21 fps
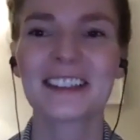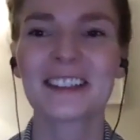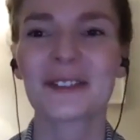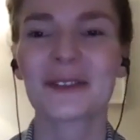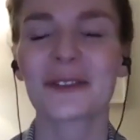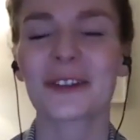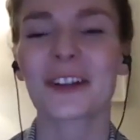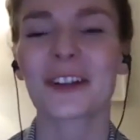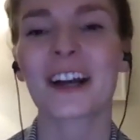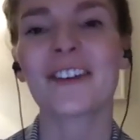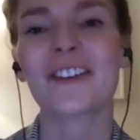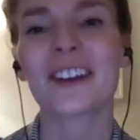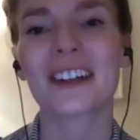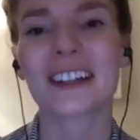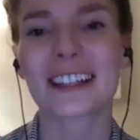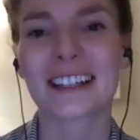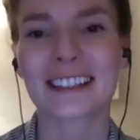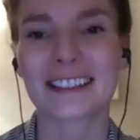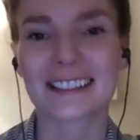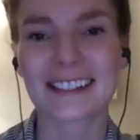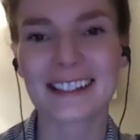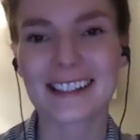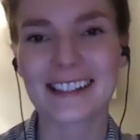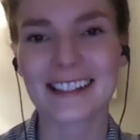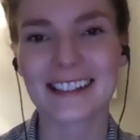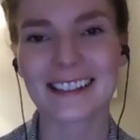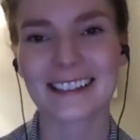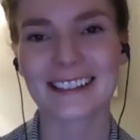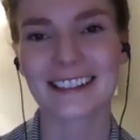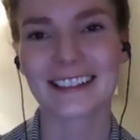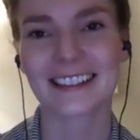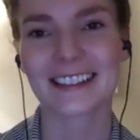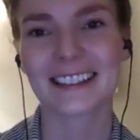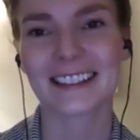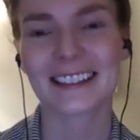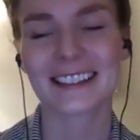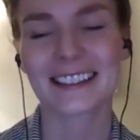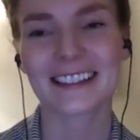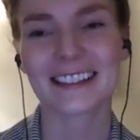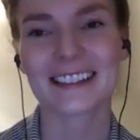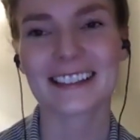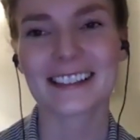Whatever it is,
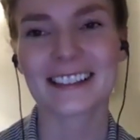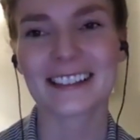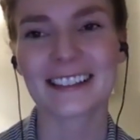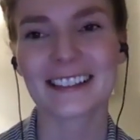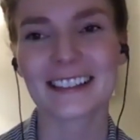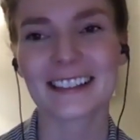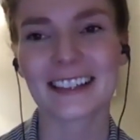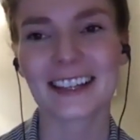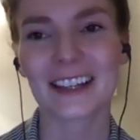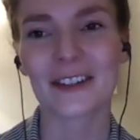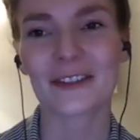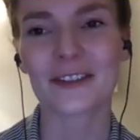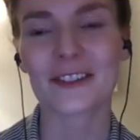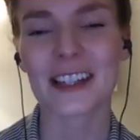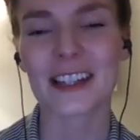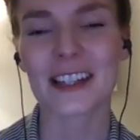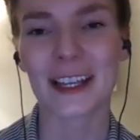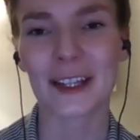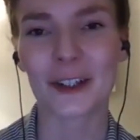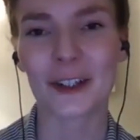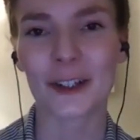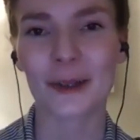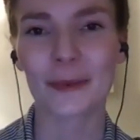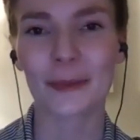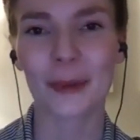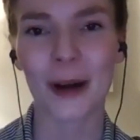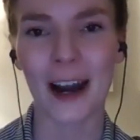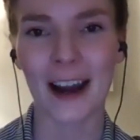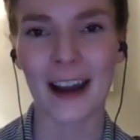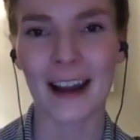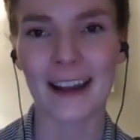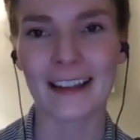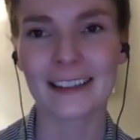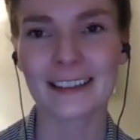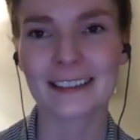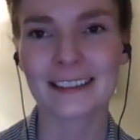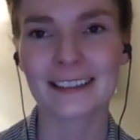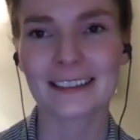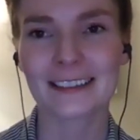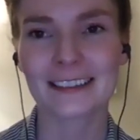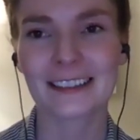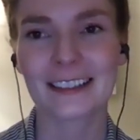kind of say your goodbye
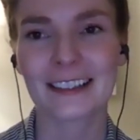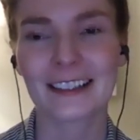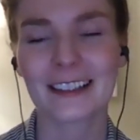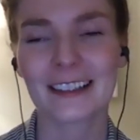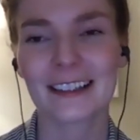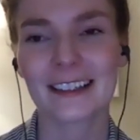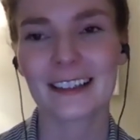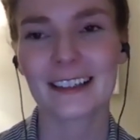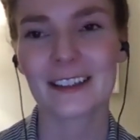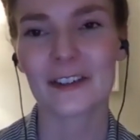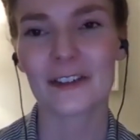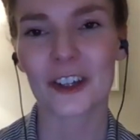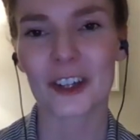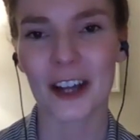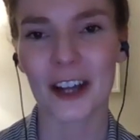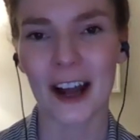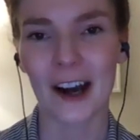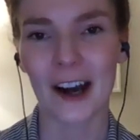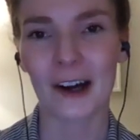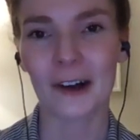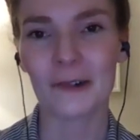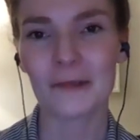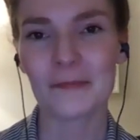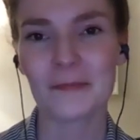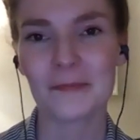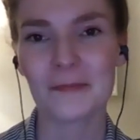for now.